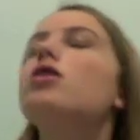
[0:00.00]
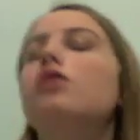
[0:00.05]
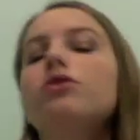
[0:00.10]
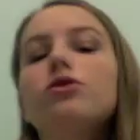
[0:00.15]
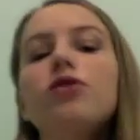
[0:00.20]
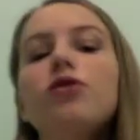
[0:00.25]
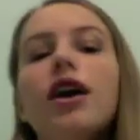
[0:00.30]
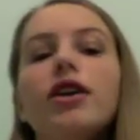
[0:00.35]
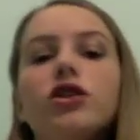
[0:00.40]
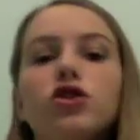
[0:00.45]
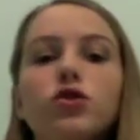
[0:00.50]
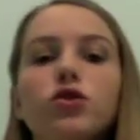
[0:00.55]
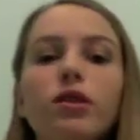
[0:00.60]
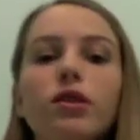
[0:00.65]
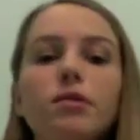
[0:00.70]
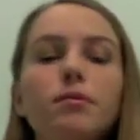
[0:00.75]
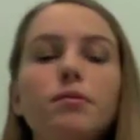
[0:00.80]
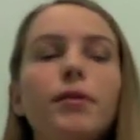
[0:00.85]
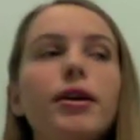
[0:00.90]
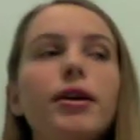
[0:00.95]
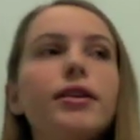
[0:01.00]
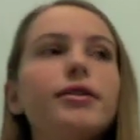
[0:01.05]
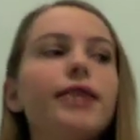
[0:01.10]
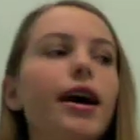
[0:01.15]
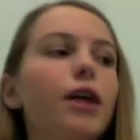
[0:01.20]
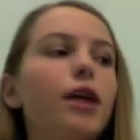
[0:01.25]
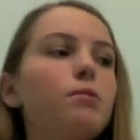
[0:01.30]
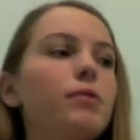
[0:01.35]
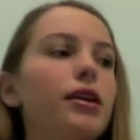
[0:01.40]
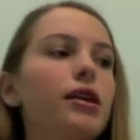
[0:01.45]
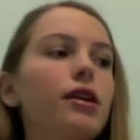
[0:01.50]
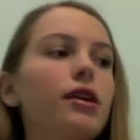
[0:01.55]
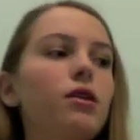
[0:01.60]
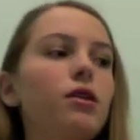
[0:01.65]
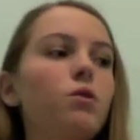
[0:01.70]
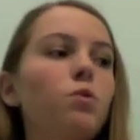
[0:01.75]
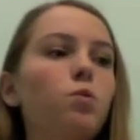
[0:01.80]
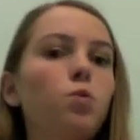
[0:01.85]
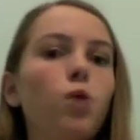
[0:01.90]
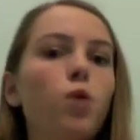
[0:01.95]
So yeah, just tweet me and tell me
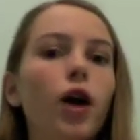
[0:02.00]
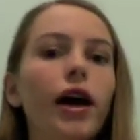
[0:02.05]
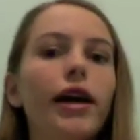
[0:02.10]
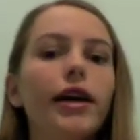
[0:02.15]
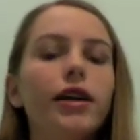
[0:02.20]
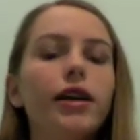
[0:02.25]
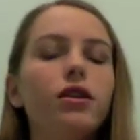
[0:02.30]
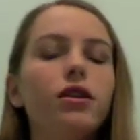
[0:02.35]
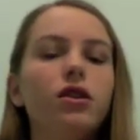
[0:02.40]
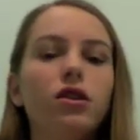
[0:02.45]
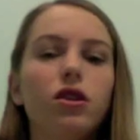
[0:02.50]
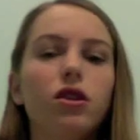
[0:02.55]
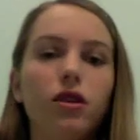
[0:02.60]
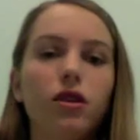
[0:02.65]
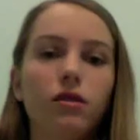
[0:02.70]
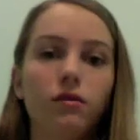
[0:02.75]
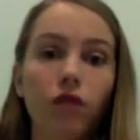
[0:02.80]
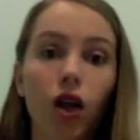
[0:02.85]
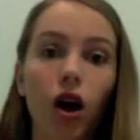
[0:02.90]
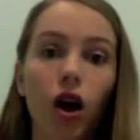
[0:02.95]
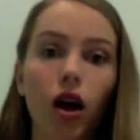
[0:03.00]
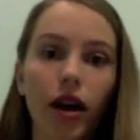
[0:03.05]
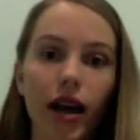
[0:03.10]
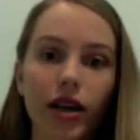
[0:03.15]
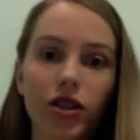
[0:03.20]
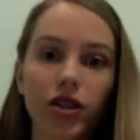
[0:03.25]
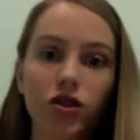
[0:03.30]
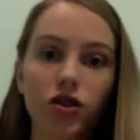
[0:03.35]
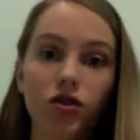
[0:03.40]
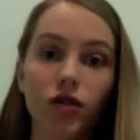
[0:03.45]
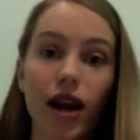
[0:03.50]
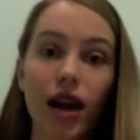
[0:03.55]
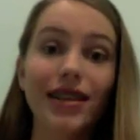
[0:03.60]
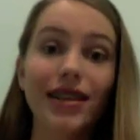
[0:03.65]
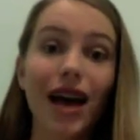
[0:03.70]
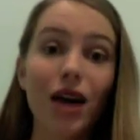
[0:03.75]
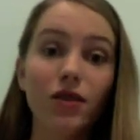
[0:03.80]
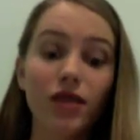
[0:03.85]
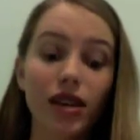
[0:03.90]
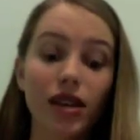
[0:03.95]
what vlog I should do
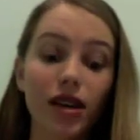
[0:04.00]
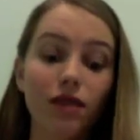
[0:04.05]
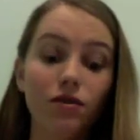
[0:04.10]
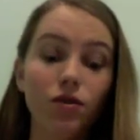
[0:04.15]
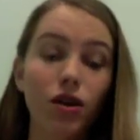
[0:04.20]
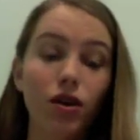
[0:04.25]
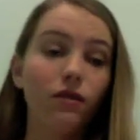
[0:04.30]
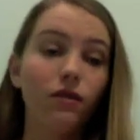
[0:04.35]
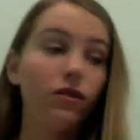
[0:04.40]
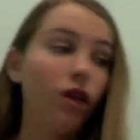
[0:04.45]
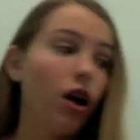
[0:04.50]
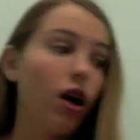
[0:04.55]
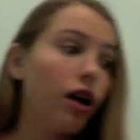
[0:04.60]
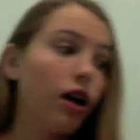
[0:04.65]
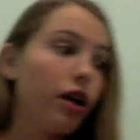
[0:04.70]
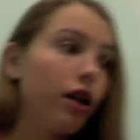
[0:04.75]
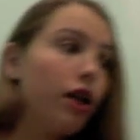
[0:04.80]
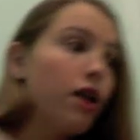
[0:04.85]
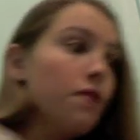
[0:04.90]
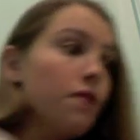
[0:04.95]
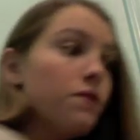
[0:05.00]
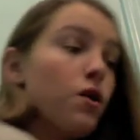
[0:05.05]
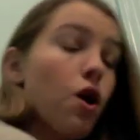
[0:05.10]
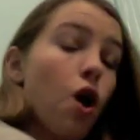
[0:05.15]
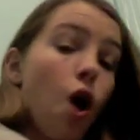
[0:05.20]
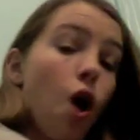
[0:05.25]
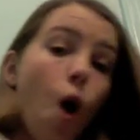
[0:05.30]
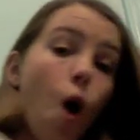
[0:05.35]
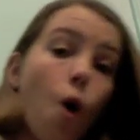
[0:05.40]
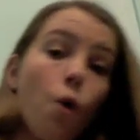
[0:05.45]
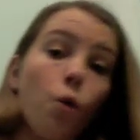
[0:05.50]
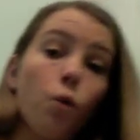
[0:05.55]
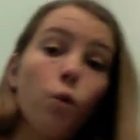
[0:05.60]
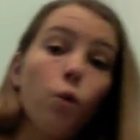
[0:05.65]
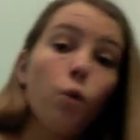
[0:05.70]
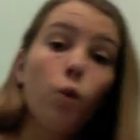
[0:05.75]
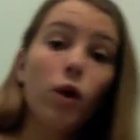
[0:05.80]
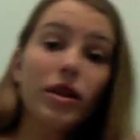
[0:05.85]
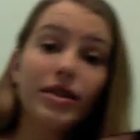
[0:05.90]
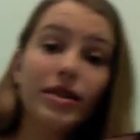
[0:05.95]
next. I was thinking of doing a vlog of
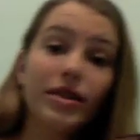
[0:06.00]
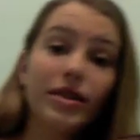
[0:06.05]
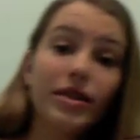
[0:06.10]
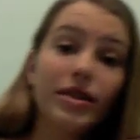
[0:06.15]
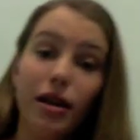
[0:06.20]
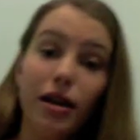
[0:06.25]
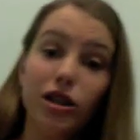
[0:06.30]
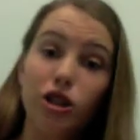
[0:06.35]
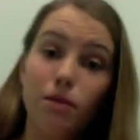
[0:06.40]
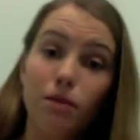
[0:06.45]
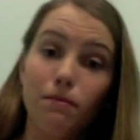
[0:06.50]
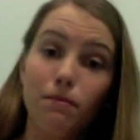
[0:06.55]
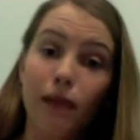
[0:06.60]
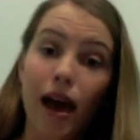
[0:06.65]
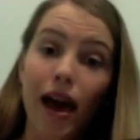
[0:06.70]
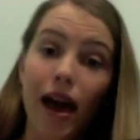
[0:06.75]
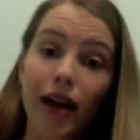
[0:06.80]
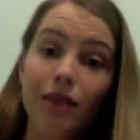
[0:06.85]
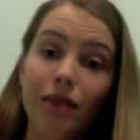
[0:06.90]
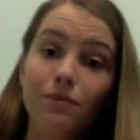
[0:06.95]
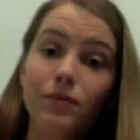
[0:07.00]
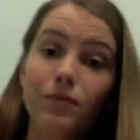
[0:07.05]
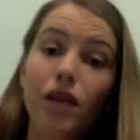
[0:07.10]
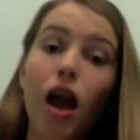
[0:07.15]
what's in my gym bag.